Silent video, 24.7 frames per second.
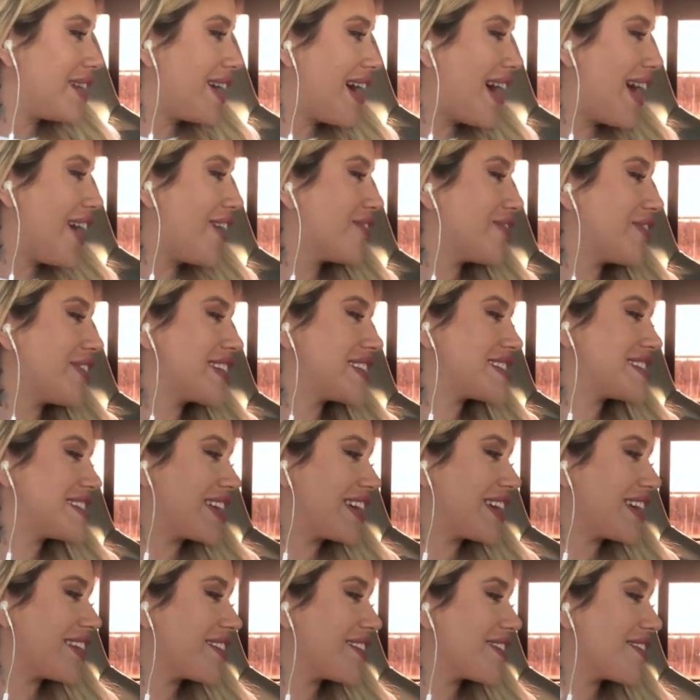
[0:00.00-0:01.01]
I'll fix
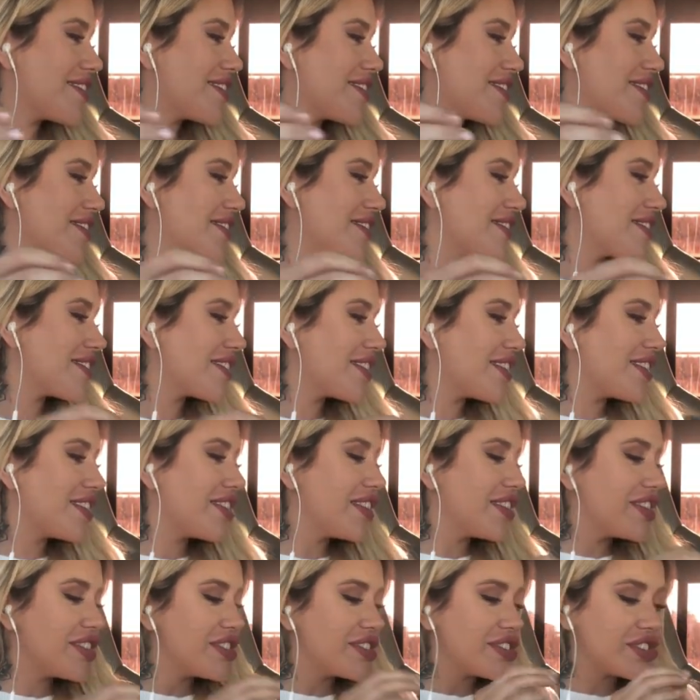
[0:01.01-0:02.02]
it.
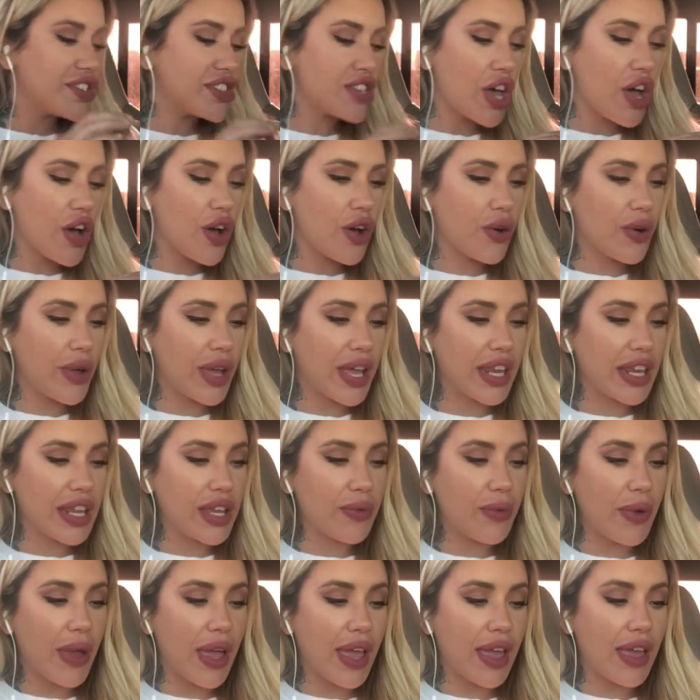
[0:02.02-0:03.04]
So
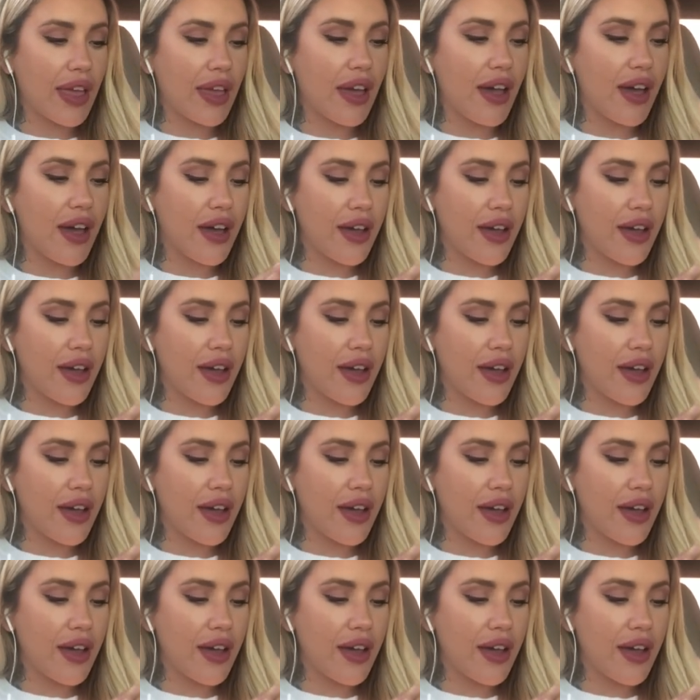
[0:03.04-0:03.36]
anyway,